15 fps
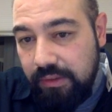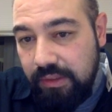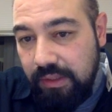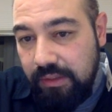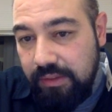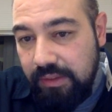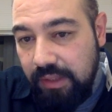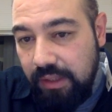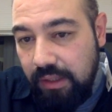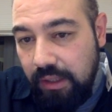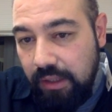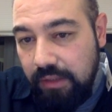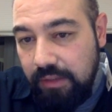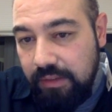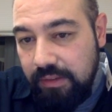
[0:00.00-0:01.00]
Let's say
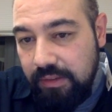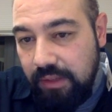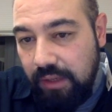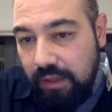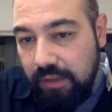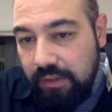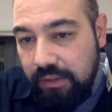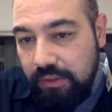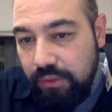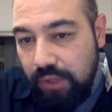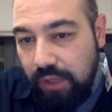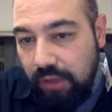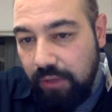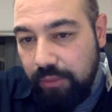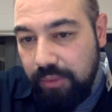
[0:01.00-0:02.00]
this is the address you
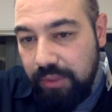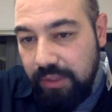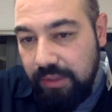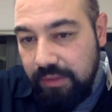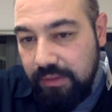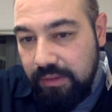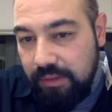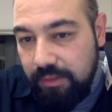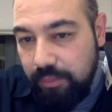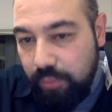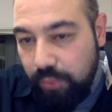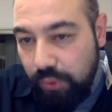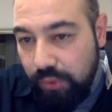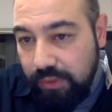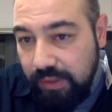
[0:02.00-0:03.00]
have placed this
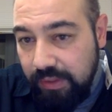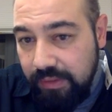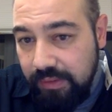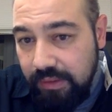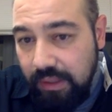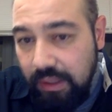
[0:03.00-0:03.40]
process,